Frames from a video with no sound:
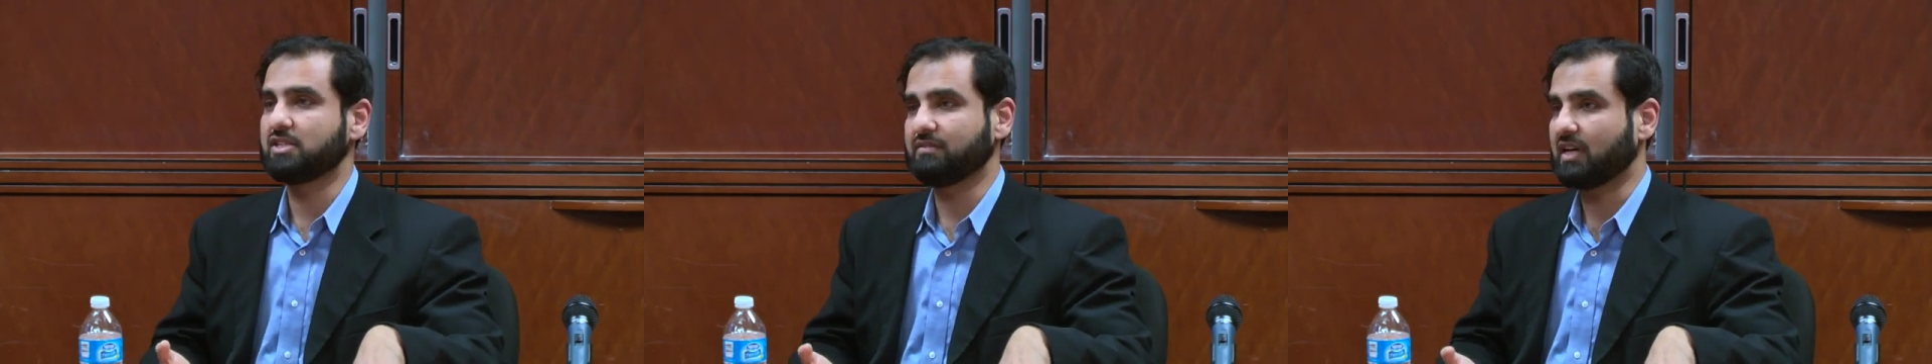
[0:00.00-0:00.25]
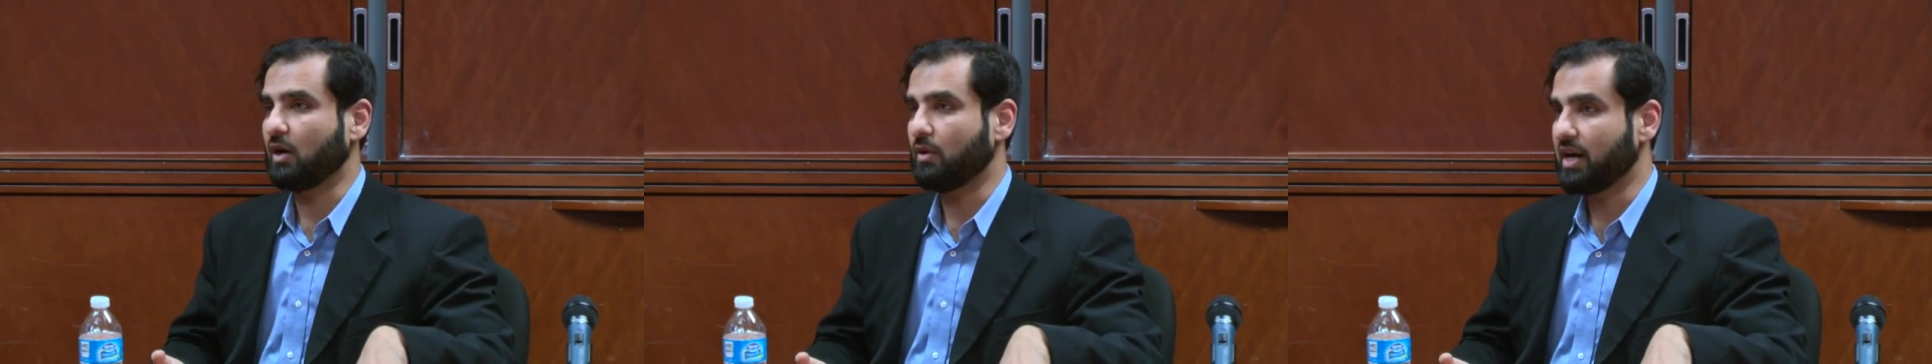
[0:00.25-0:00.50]

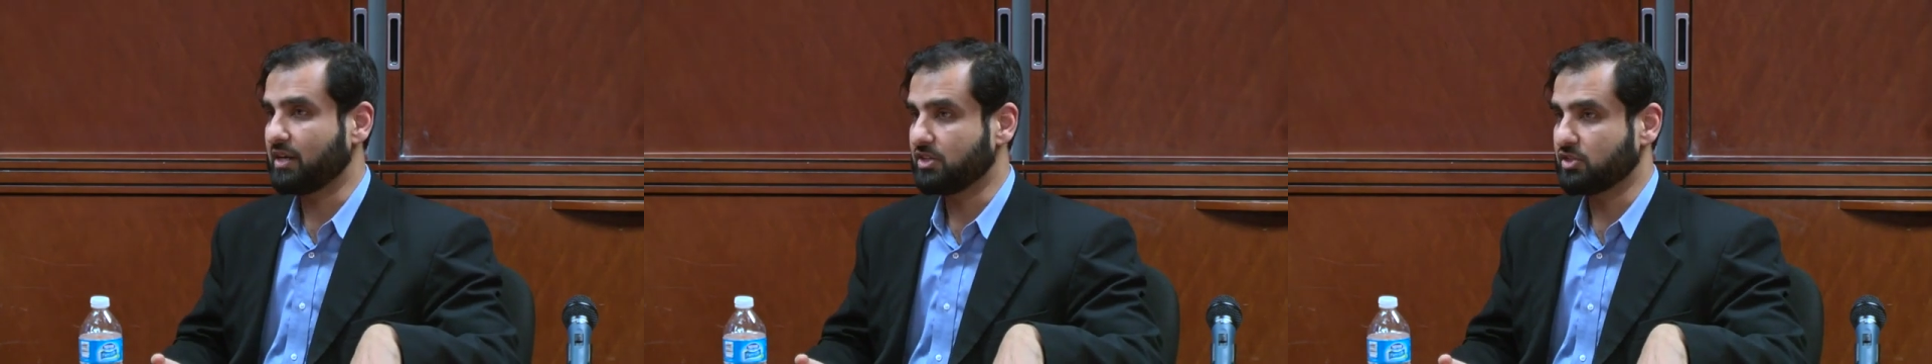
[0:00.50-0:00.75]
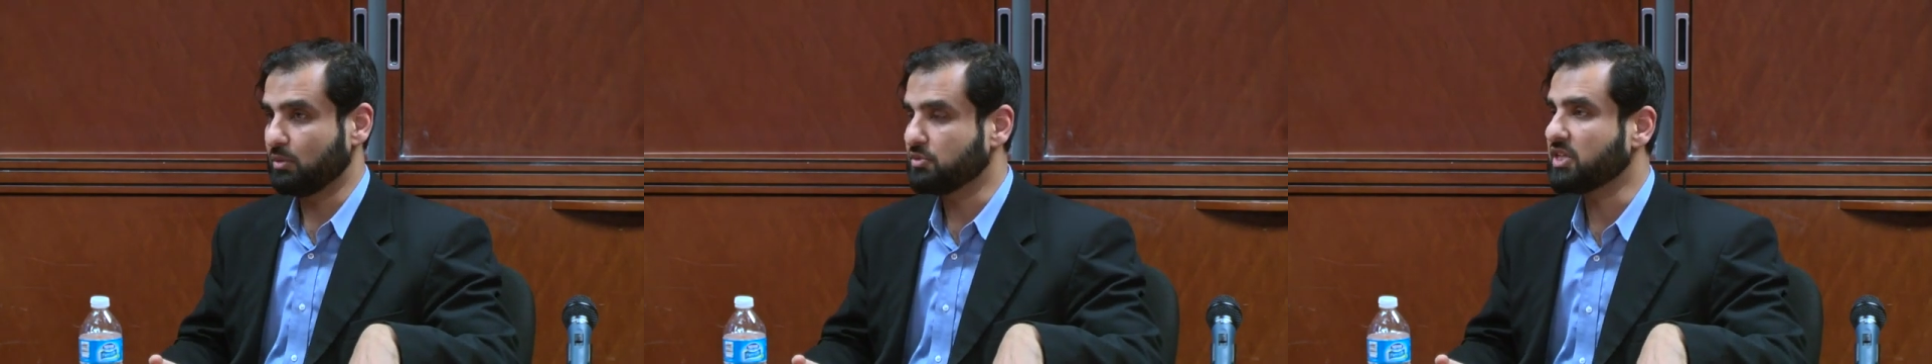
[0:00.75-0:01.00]
of
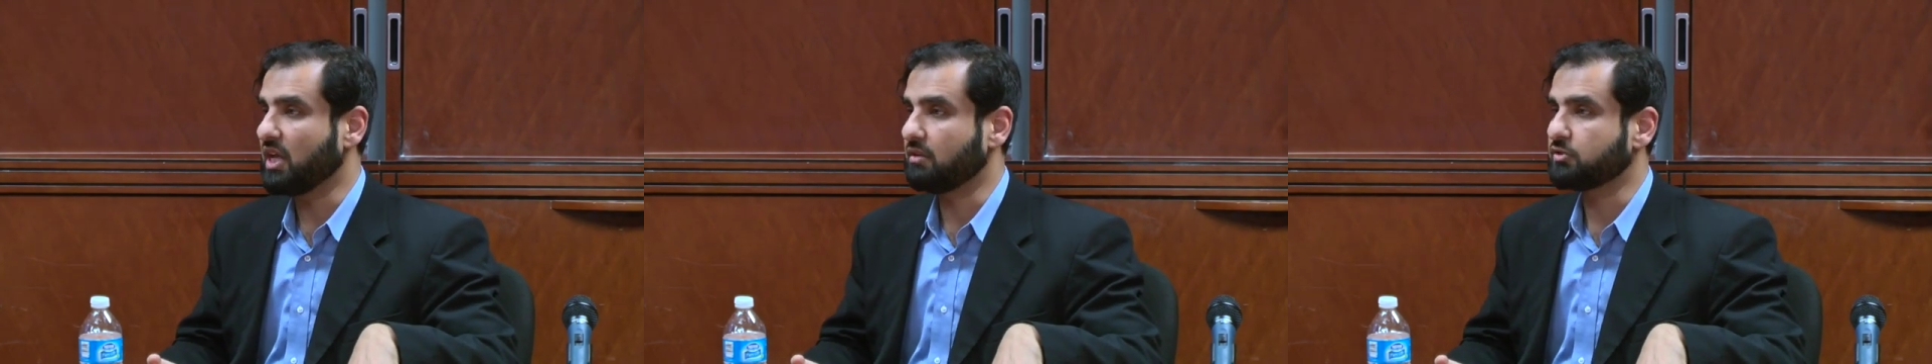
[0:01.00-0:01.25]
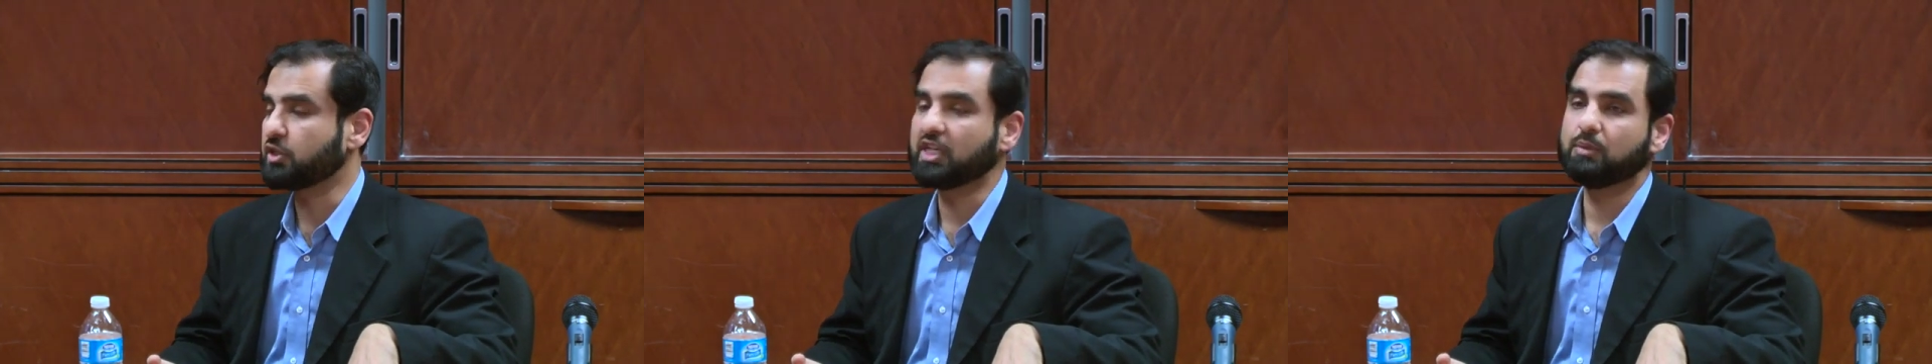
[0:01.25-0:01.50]
Khawarij
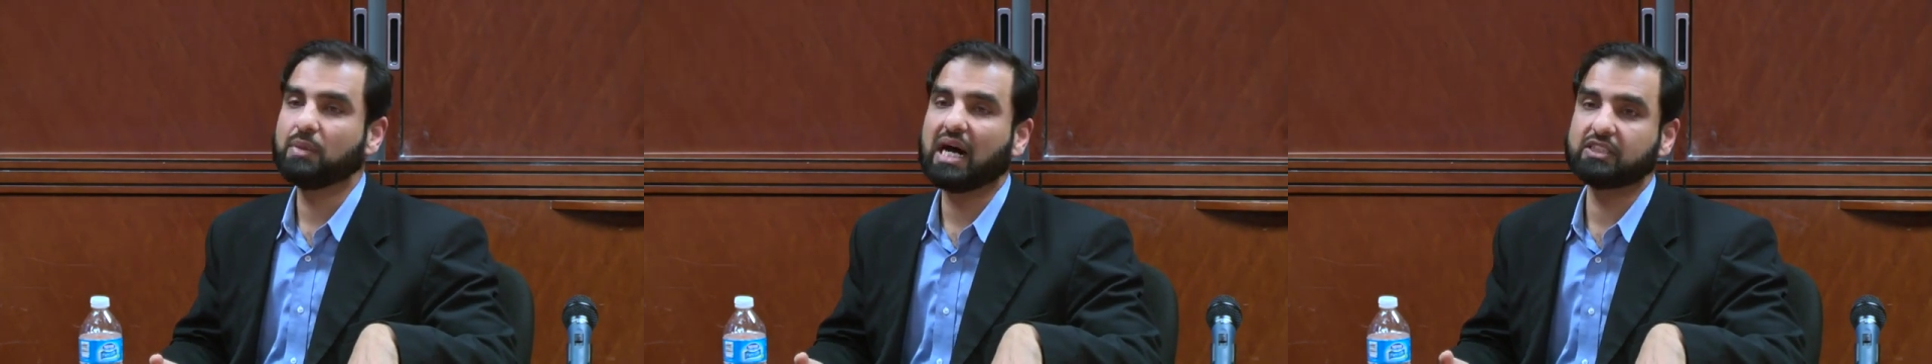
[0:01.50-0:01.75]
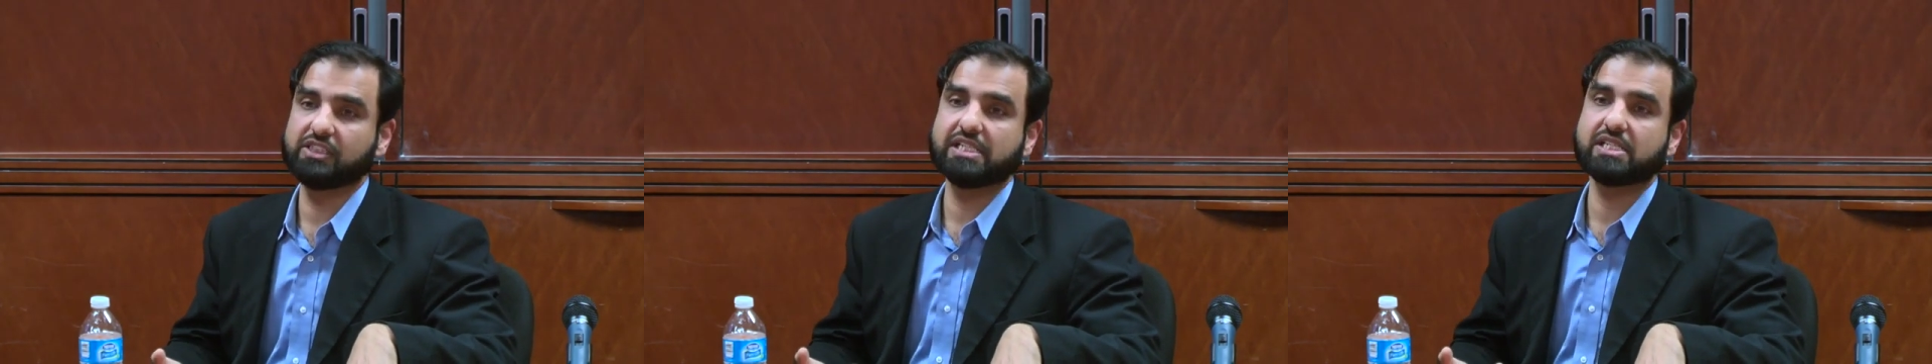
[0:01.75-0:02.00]
themselves, the
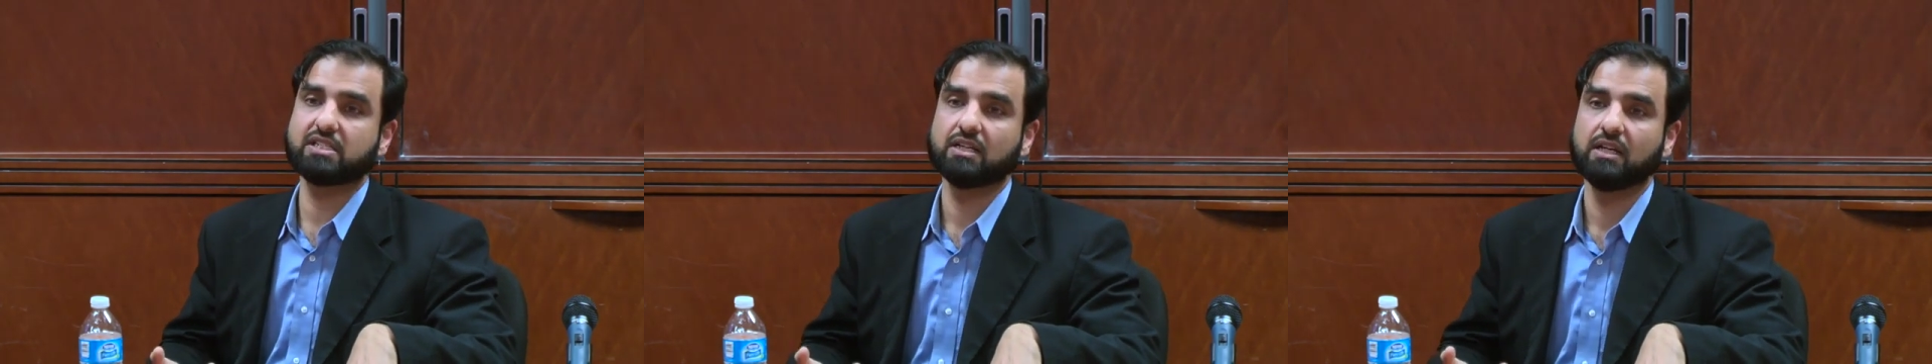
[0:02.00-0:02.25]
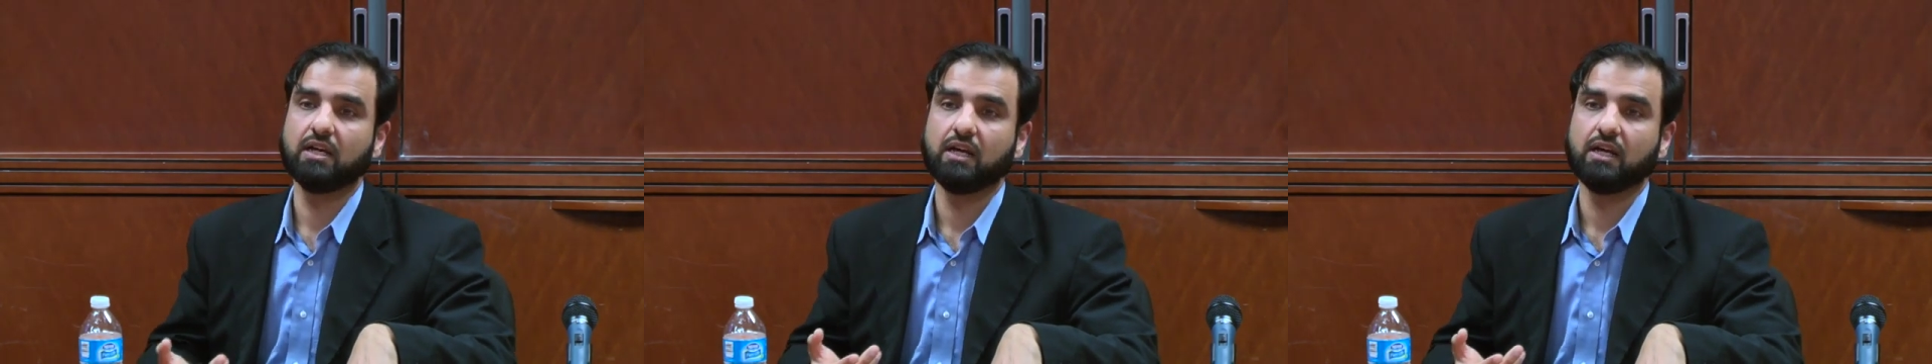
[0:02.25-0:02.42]
Ibadis.